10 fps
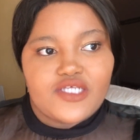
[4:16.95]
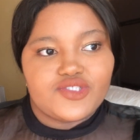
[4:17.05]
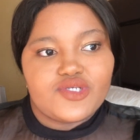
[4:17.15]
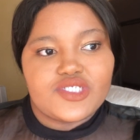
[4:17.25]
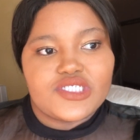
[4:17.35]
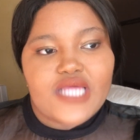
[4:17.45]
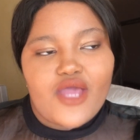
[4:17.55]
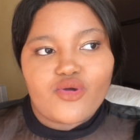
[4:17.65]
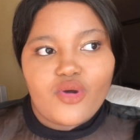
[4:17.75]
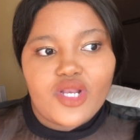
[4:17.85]
So
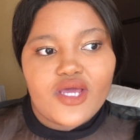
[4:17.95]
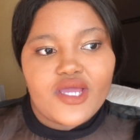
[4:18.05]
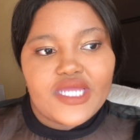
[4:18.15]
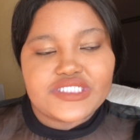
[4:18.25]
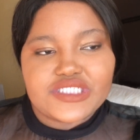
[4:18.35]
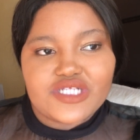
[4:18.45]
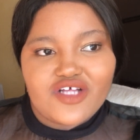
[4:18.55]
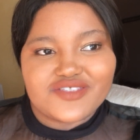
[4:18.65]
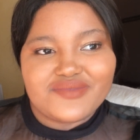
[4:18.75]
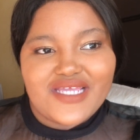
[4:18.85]
I call her, and she
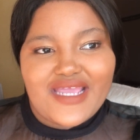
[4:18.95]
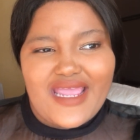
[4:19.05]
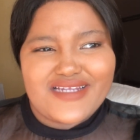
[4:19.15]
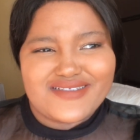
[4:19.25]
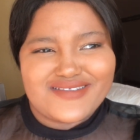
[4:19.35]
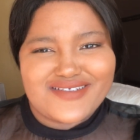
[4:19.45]
tells me, and